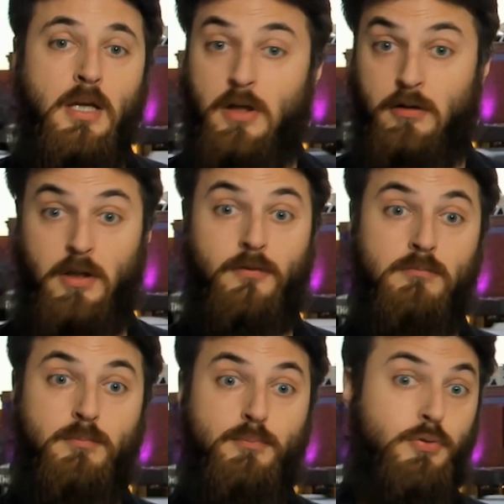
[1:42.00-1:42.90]

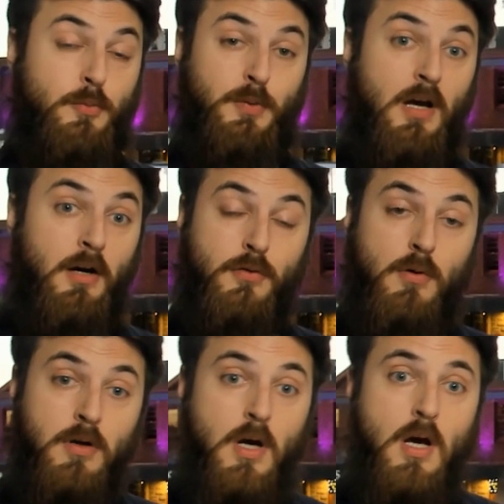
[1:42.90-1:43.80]
even push a PR if you
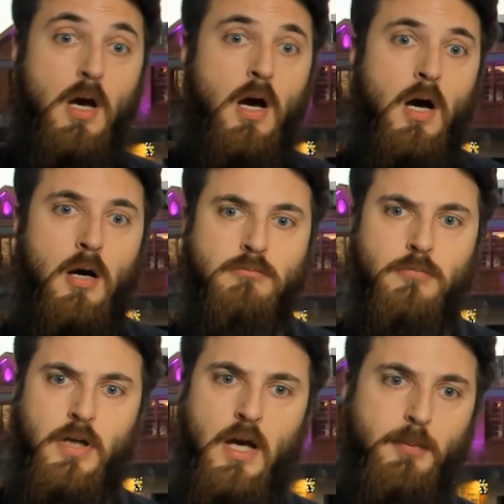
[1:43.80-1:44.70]
want,
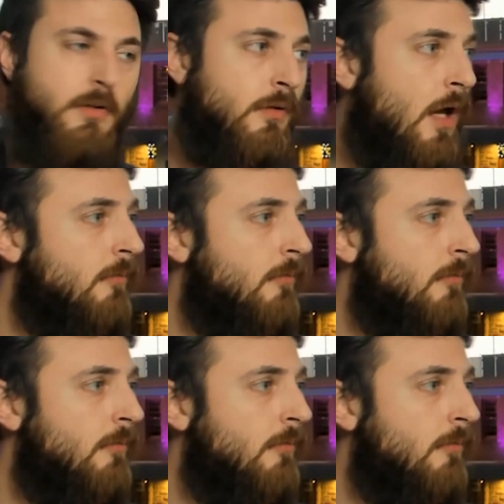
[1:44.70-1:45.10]
we're happy to do that.